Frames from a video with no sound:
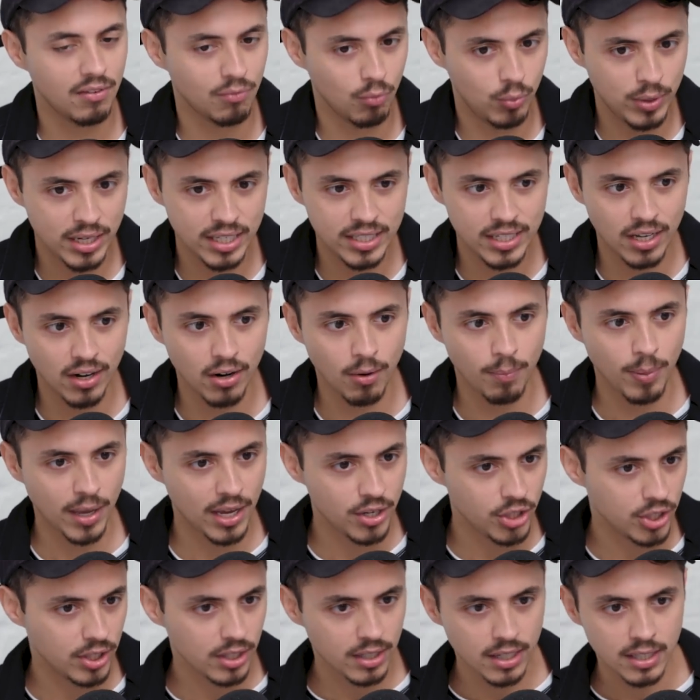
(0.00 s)
we did our
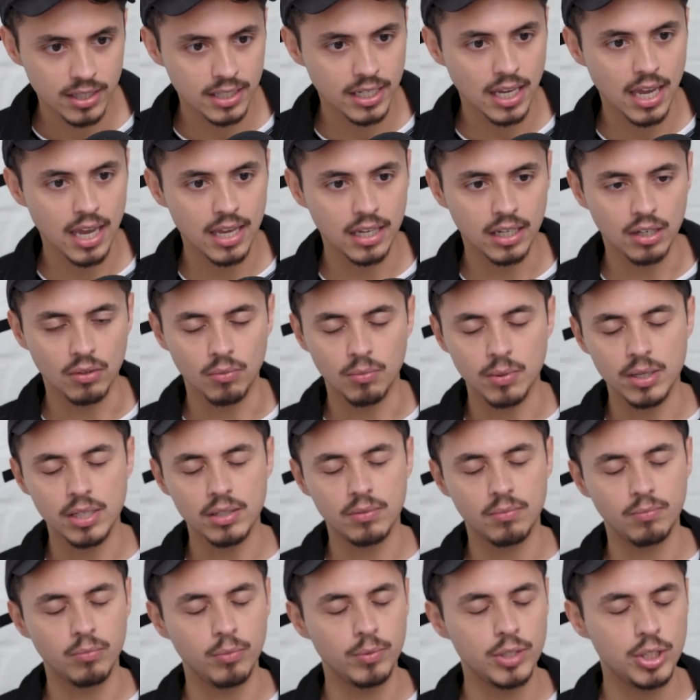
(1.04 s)
patient intake and
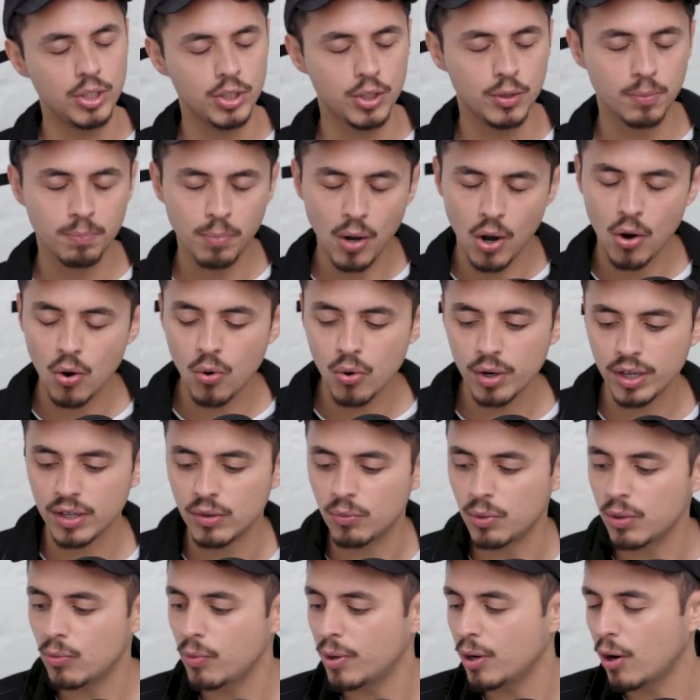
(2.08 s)
we, we spoke
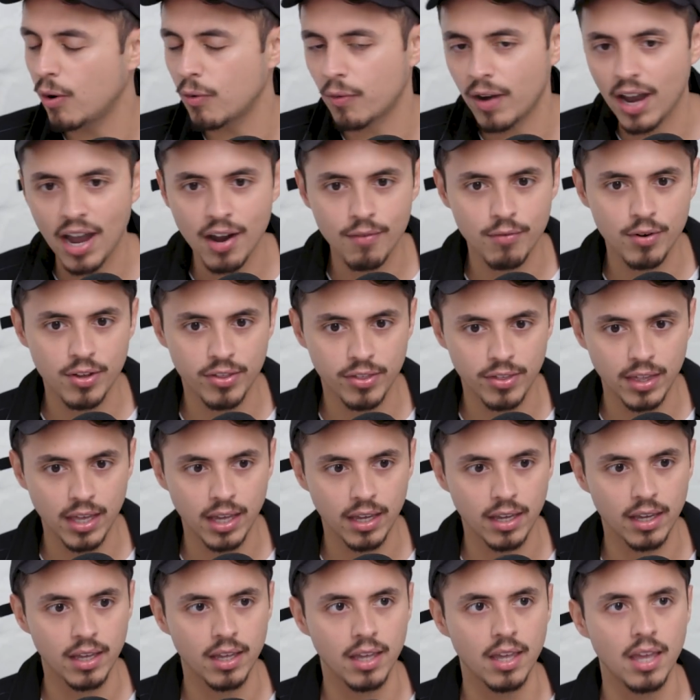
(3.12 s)
and we went over
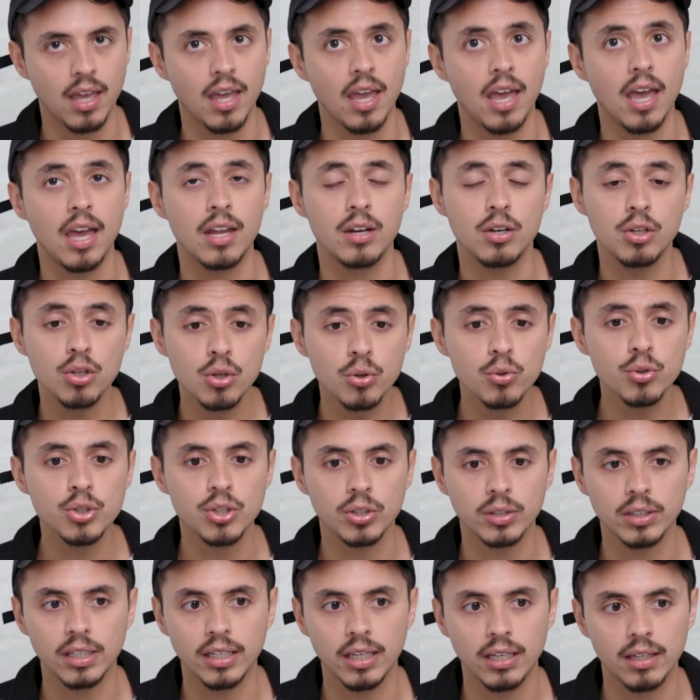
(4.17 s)
everything. And
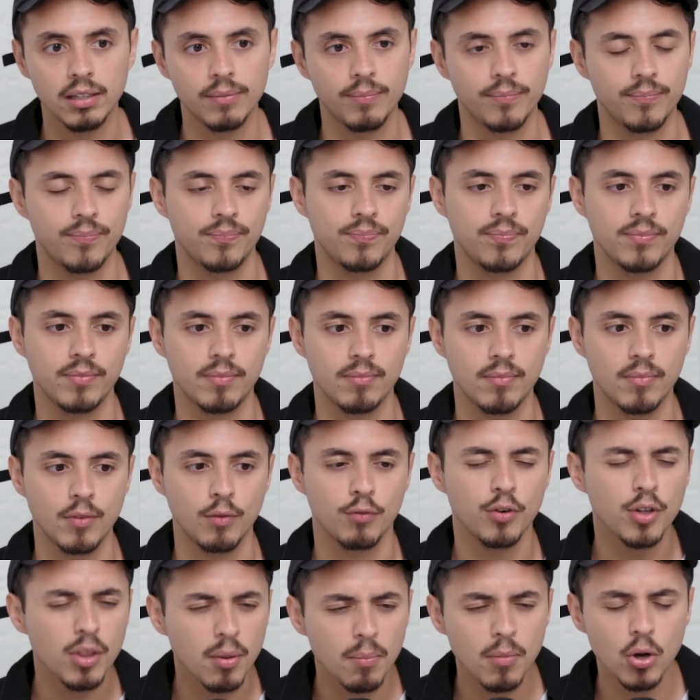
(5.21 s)
usually,
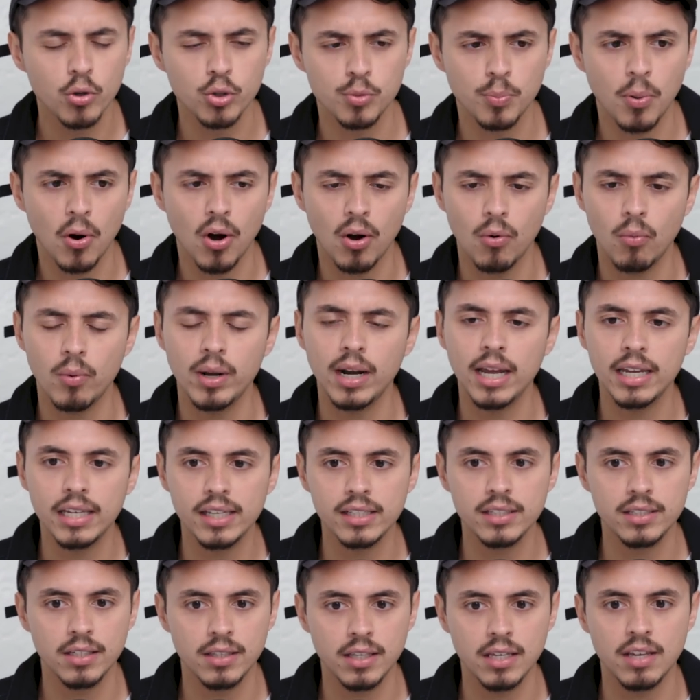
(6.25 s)
for the most part, when I
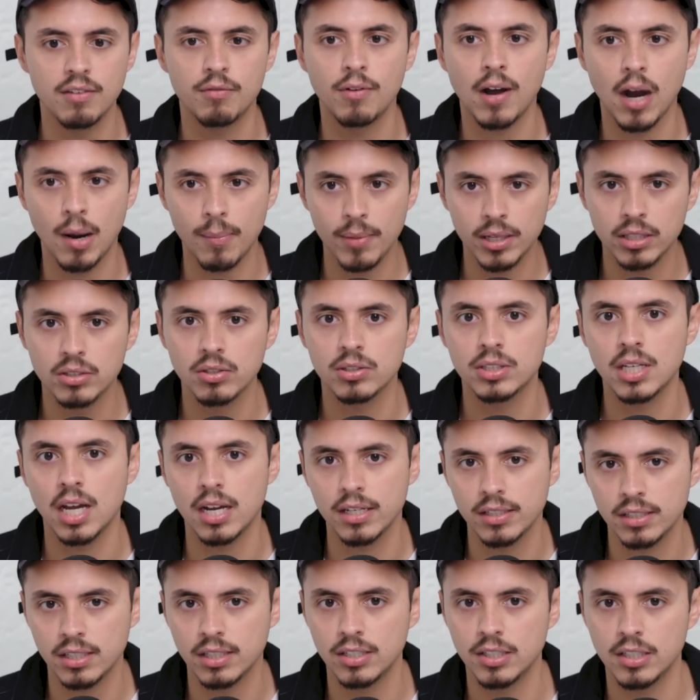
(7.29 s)
get to the environmental
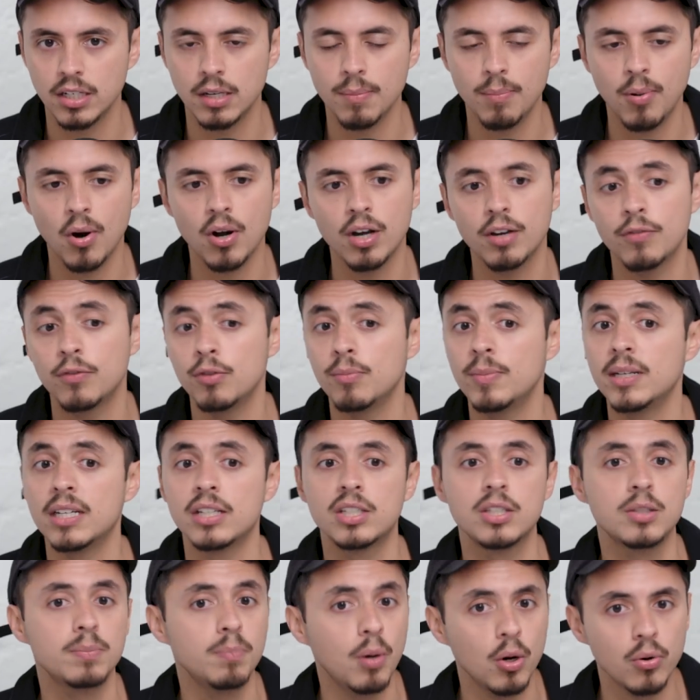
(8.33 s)
toxicity part, if you've been
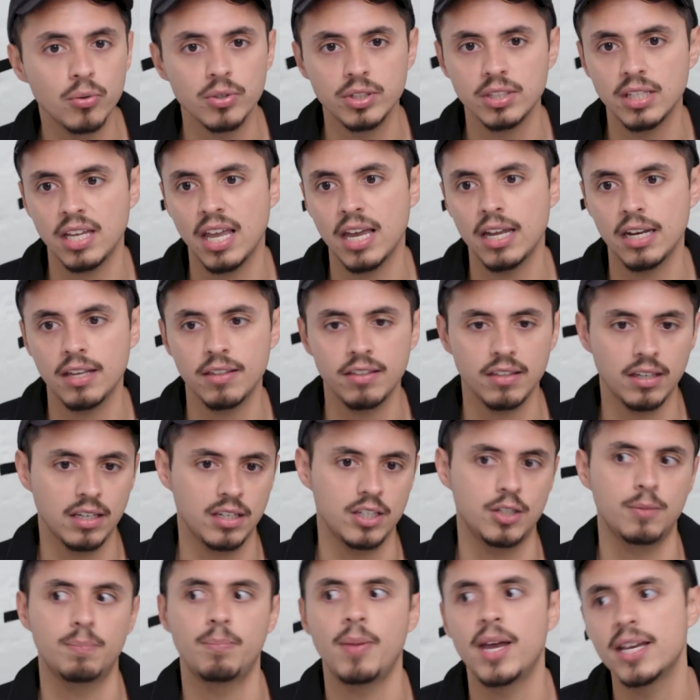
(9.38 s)
exposed to anything,
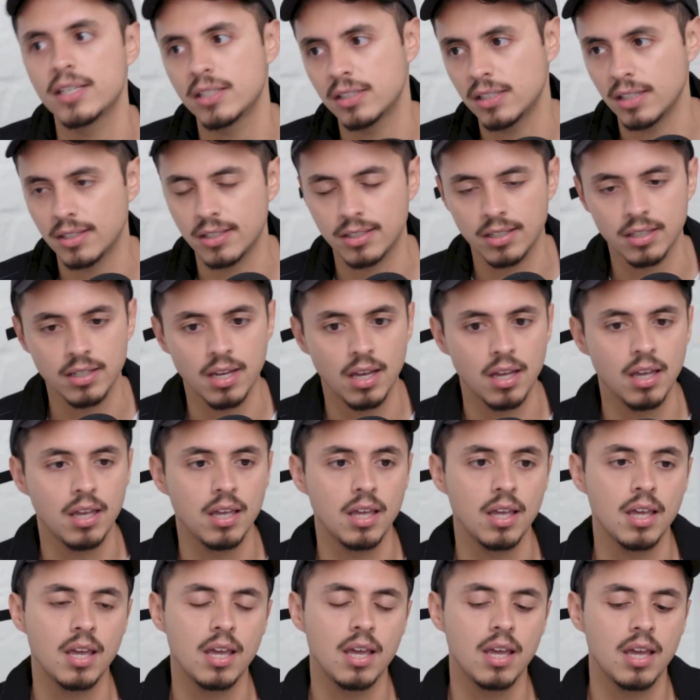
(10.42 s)
asbestos,
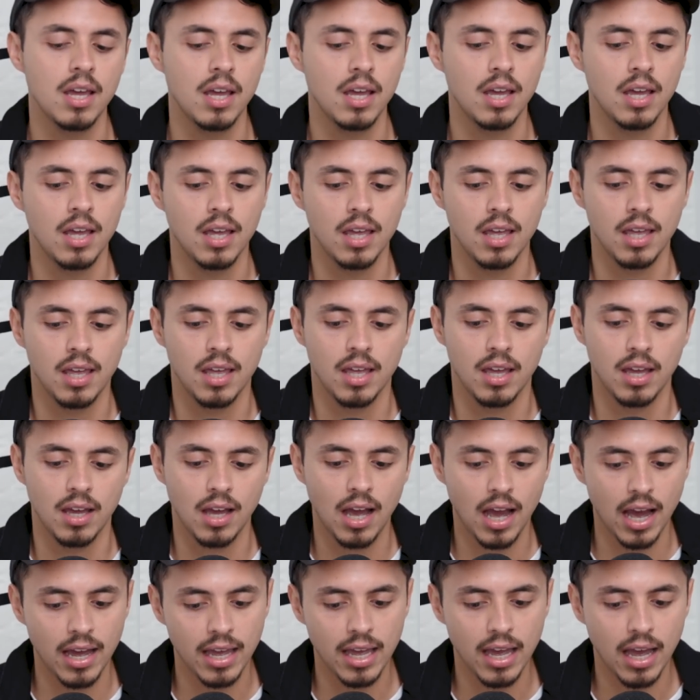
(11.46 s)

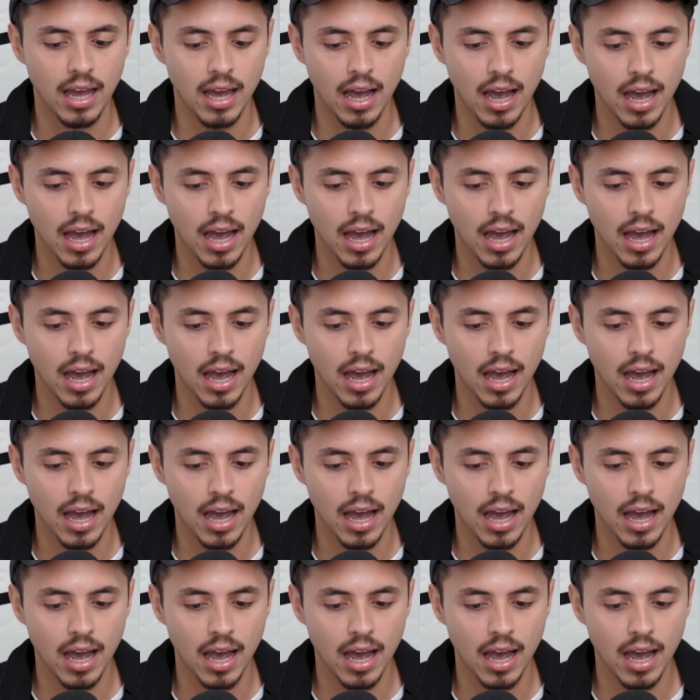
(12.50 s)
I,